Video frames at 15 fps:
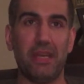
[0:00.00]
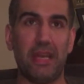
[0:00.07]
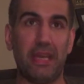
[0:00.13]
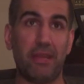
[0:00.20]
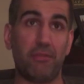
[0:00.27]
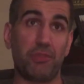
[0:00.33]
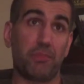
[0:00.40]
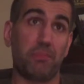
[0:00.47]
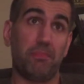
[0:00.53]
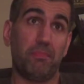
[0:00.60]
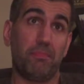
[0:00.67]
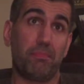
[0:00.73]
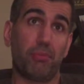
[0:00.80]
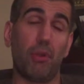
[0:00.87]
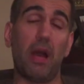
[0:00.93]
and it was
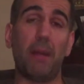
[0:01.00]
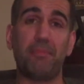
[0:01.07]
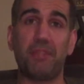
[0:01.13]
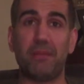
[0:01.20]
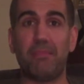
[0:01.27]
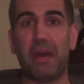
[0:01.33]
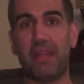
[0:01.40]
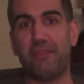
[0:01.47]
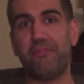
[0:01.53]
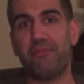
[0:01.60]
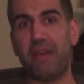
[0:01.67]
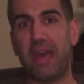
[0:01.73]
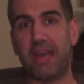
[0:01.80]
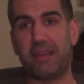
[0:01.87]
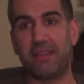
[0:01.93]
prompted by the
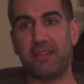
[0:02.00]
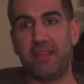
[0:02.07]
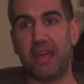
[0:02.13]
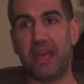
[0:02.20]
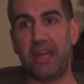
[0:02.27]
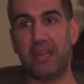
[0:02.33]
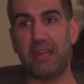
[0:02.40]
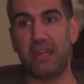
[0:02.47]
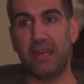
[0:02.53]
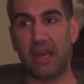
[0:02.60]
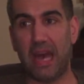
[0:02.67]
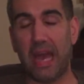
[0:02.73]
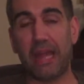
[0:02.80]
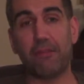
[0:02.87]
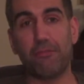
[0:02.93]
fact that
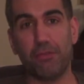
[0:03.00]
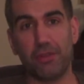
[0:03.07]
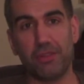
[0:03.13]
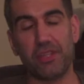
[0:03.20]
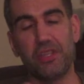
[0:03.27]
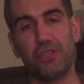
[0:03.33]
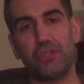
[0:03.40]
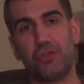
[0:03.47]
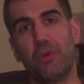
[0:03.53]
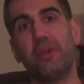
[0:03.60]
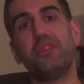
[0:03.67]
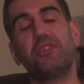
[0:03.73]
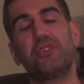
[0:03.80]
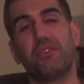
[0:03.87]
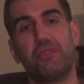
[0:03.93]
I really
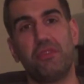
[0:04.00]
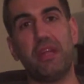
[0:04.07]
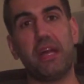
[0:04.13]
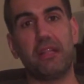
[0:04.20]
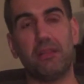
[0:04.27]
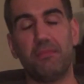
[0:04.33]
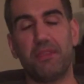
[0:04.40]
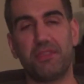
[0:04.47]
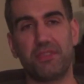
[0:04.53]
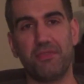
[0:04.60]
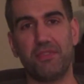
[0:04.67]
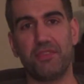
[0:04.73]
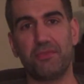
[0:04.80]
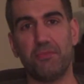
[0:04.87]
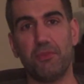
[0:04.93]
enjoyed certain elements of
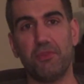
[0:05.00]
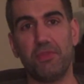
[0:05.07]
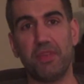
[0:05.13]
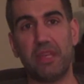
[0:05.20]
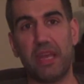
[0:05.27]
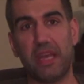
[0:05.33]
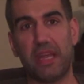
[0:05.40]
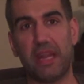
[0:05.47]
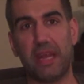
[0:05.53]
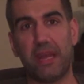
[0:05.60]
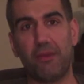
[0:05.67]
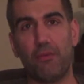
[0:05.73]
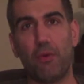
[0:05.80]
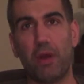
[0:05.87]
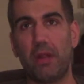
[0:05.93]
this movie, and I
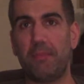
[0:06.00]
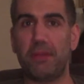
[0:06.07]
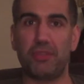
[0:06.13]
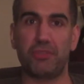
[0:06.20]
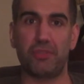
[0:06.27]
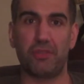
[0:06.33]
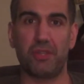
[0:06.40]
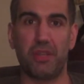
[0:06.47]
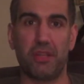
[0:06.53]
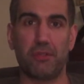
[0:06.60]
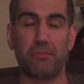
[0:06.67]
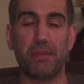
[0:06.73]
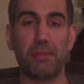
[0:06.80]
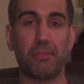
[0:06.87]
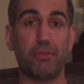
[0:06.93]
want to make sure that other
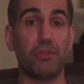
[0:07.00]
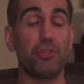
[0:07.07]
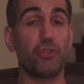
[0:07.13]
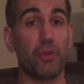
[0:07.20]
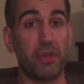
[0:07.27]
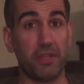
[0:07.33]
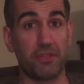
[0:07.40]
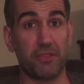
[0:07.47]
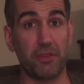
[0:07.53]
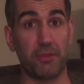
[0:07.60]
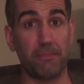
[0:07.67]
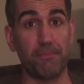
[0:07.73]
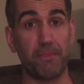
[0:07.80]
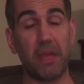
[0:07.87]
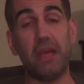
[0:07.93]
people enjoy it too.
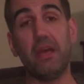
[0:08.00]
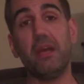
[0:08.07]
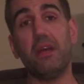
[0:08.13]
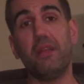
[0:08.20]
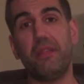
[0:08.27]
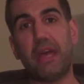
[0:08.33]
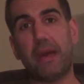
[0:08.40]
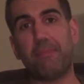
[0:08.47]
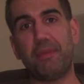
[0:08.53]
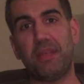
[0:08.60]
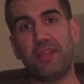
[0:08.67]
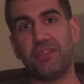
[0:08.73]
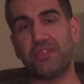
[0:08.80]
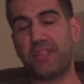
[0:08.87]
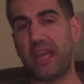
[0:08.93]
That
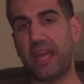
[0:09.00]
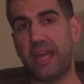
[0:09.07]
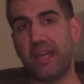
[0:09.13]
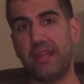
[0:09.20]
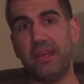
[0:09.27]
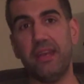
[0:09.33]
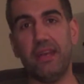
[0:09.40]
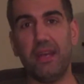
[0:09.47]
being said,